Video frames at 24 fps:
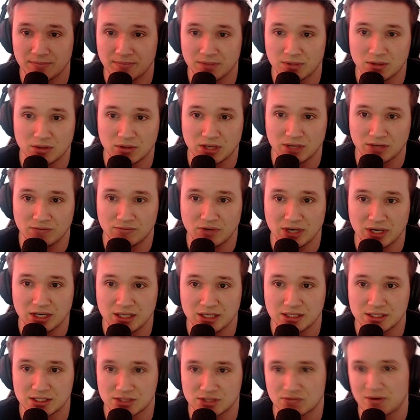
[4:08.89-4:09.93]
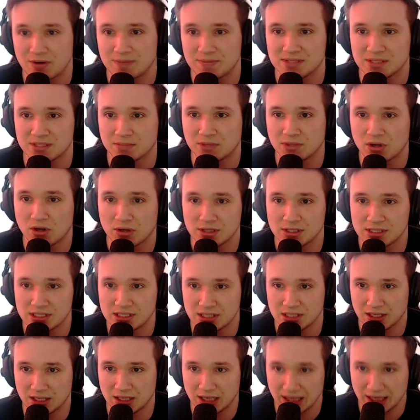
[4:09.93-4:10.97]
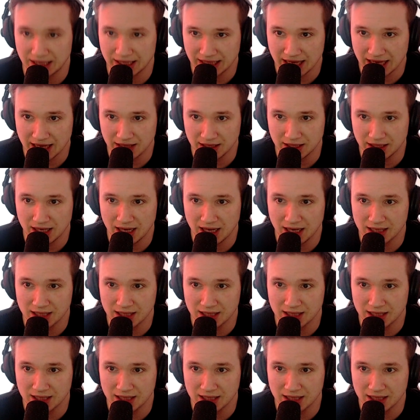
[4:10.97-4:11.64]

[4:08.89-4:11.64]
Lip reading: you can really disrupt some cards here again.